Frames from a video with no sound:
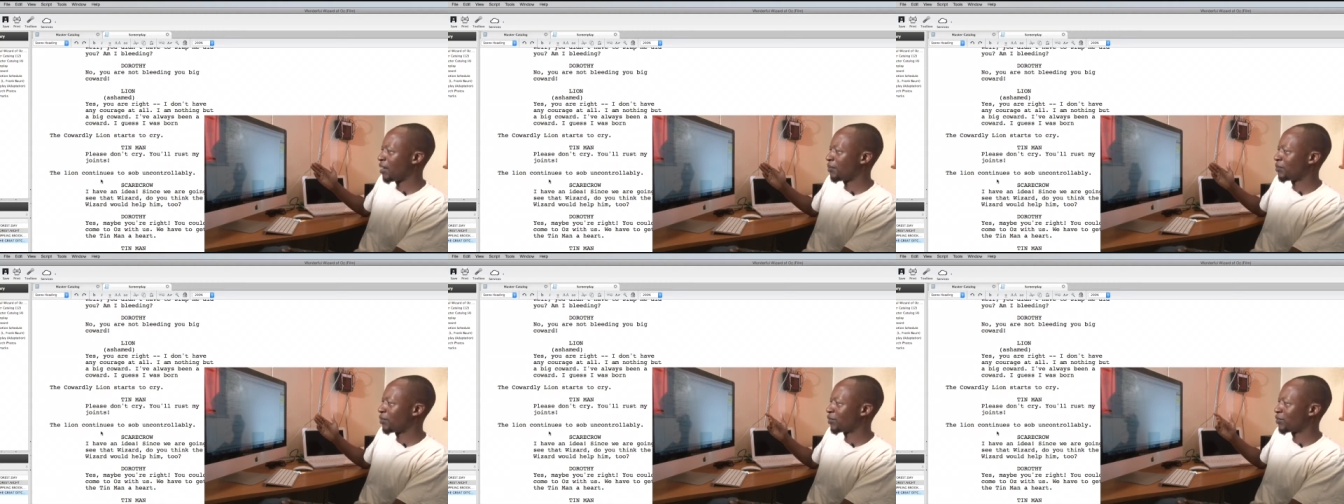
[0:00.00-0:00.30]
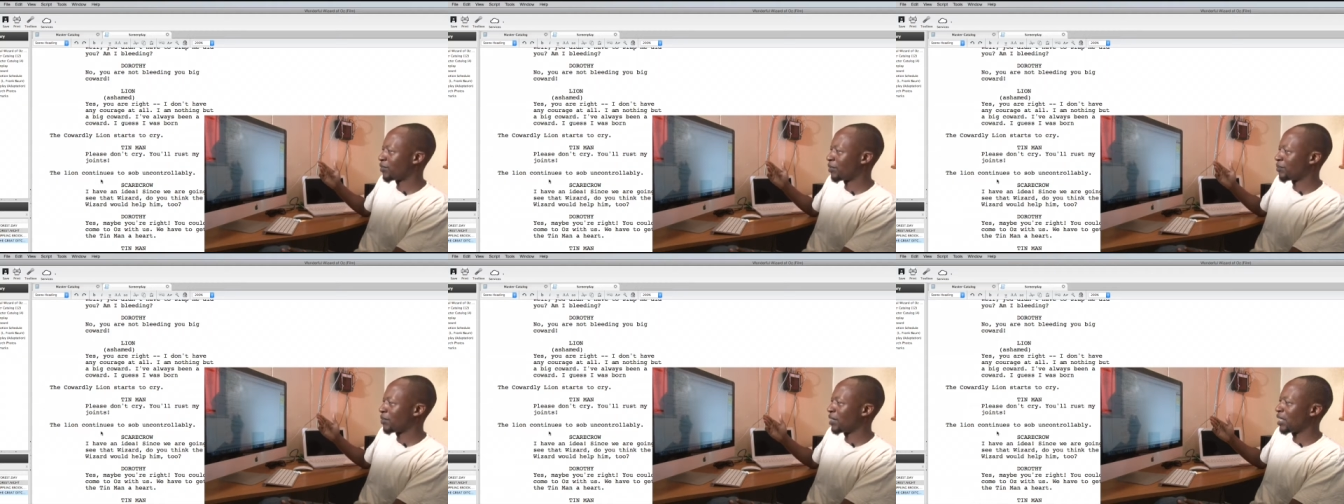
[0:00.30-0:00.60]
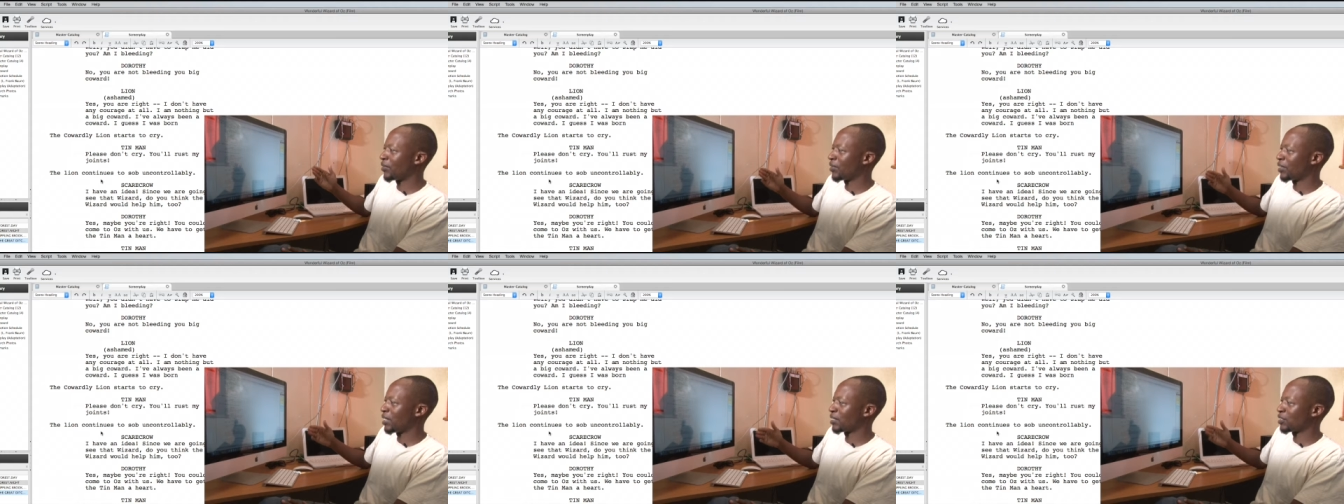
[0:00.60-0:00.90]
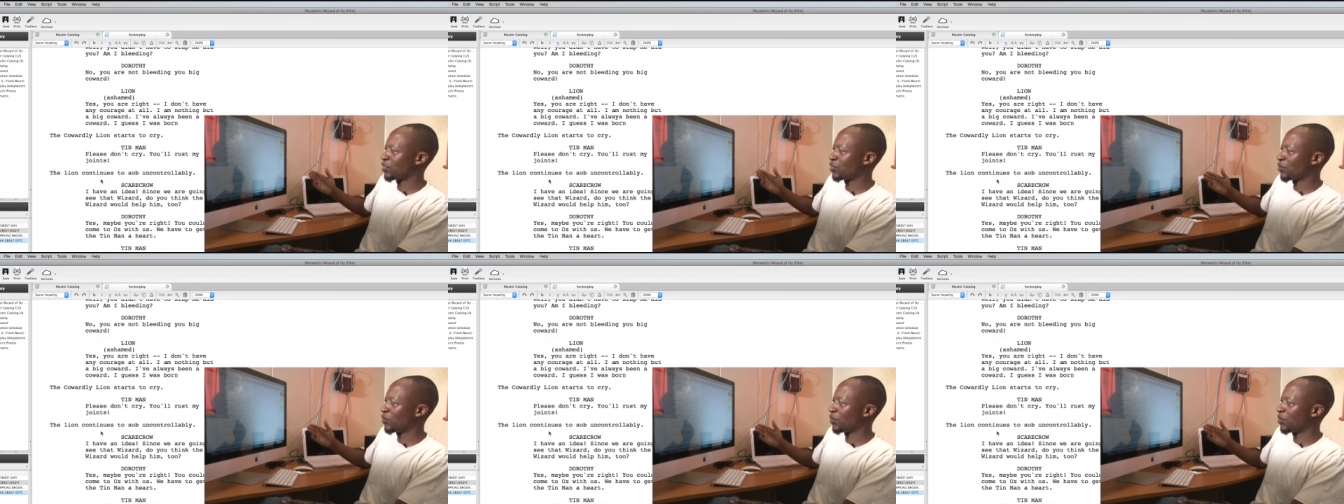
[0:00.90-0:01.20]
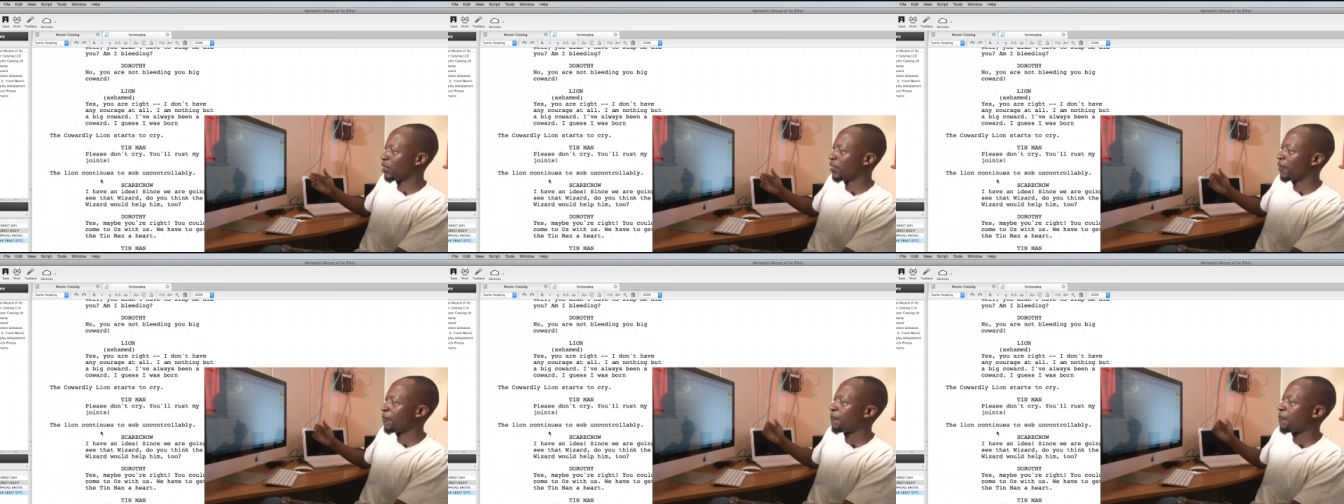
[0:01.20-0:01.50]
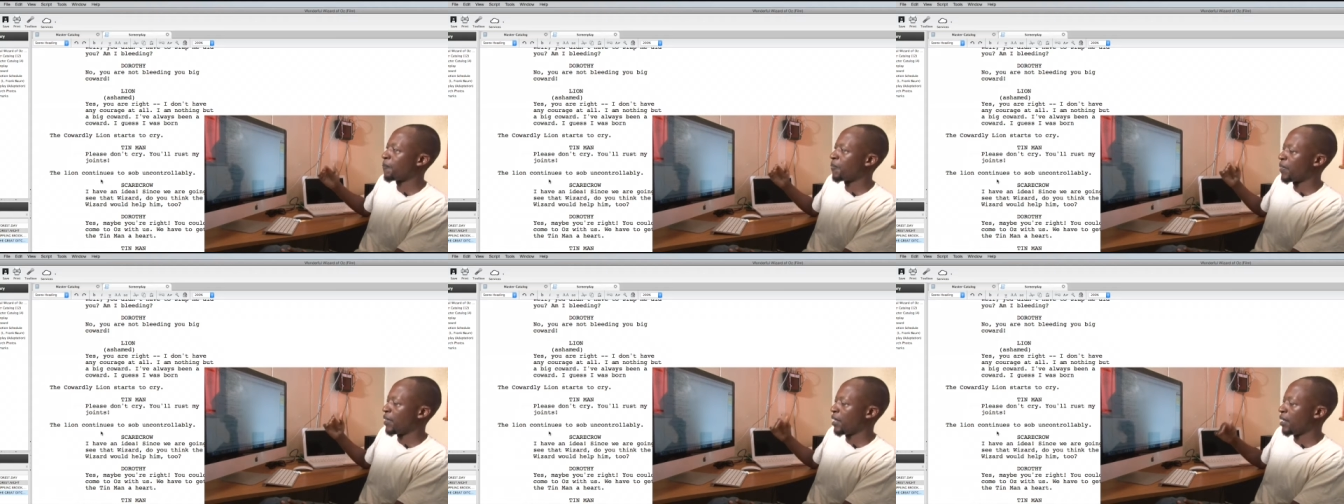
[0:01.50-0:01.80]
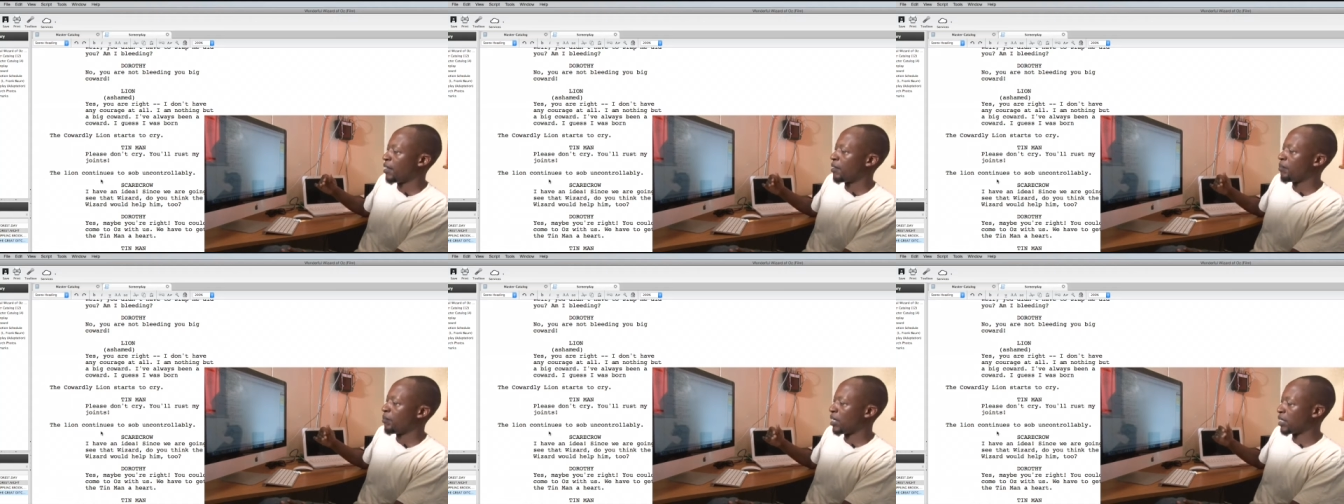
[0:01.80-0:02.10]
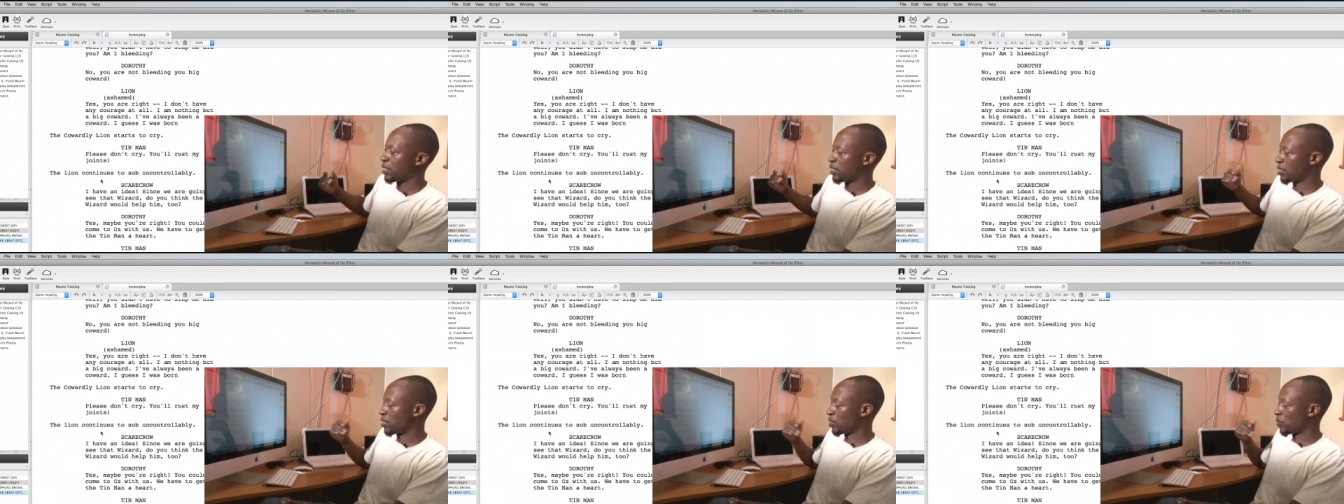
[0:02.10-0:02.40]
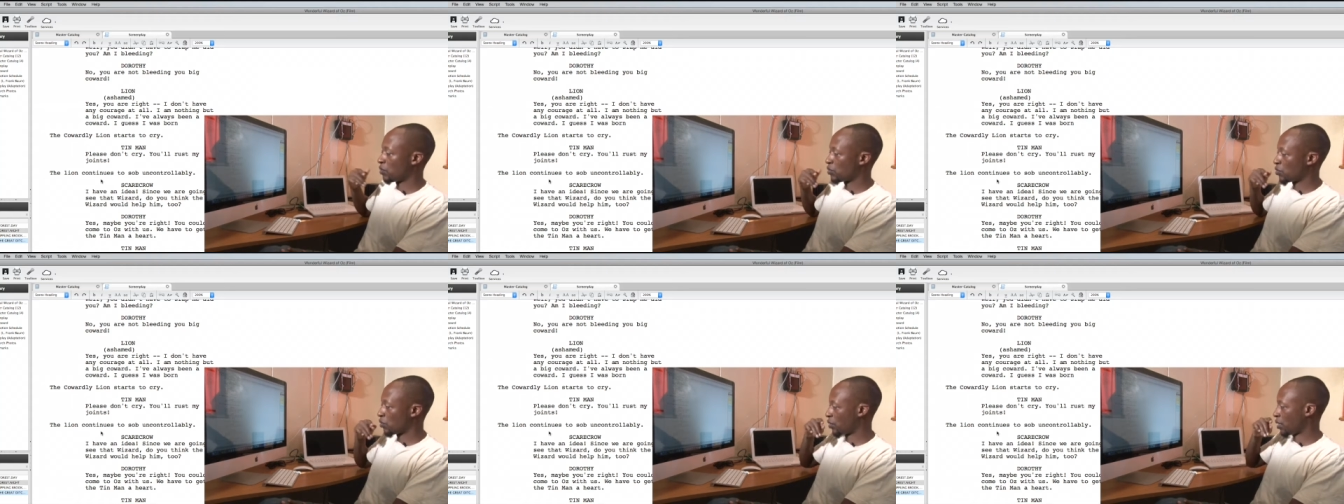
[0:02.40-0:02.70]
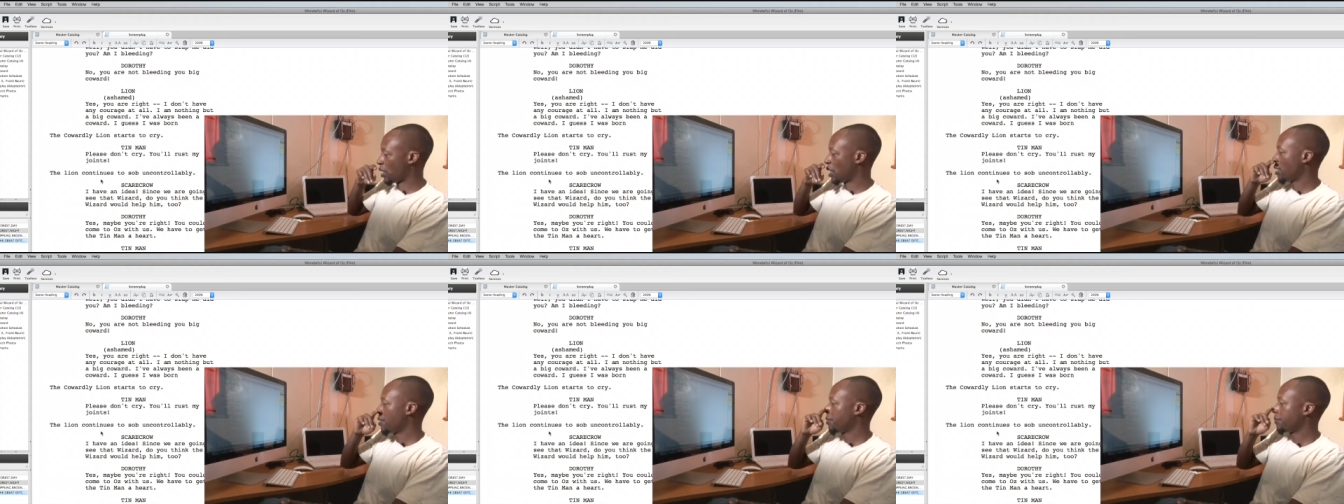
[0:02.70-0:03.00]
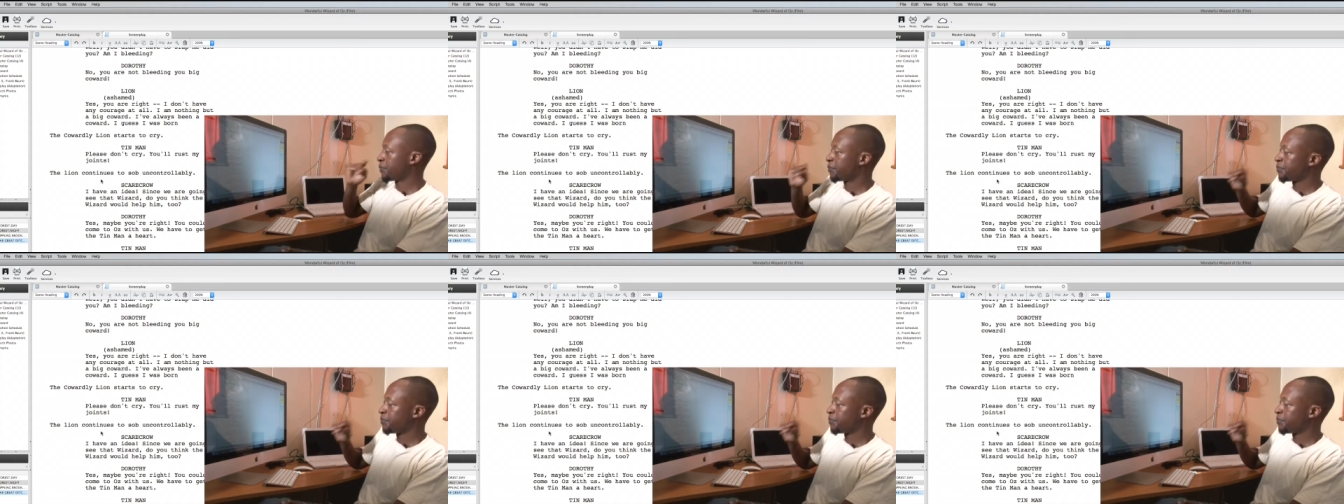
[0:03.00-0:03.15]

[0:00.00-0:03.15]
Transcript: I'm not familiar with that story, but it's also there.